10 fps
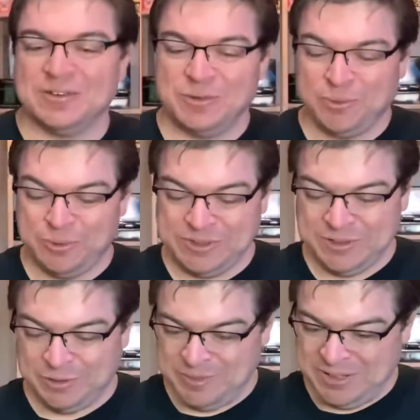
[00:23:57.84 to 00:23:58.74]
Cool
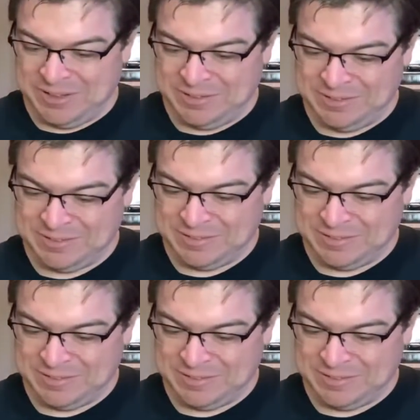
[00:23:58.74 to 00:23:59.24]
deal, man.